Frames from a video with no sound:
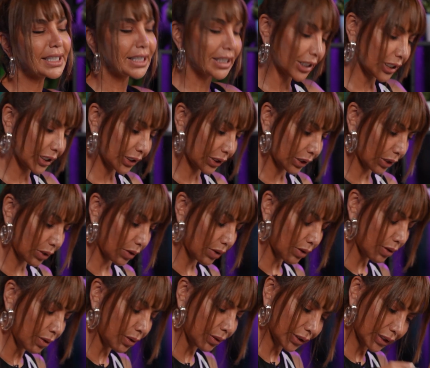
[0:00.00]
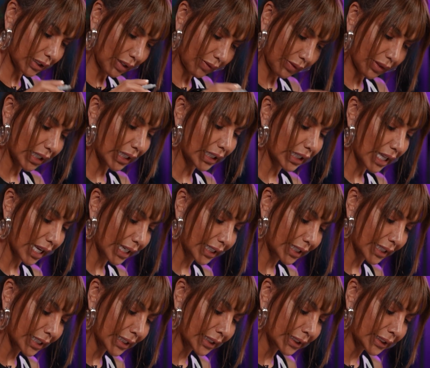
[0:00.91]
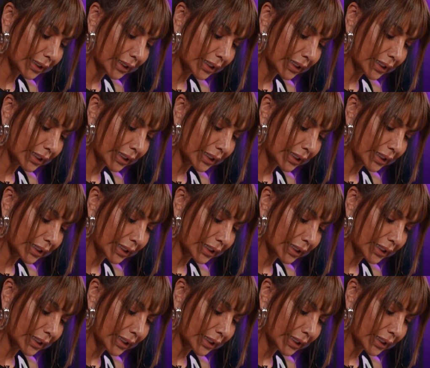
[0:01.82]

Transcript: years ago, something like this.